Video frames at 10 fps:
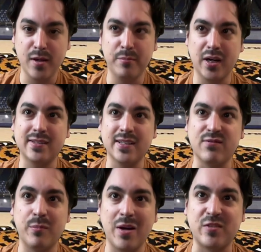But I think for
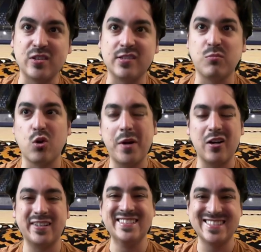Memphis, it's more
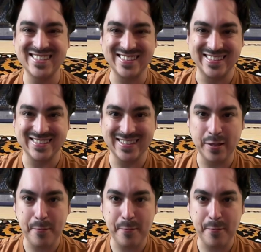about consistency.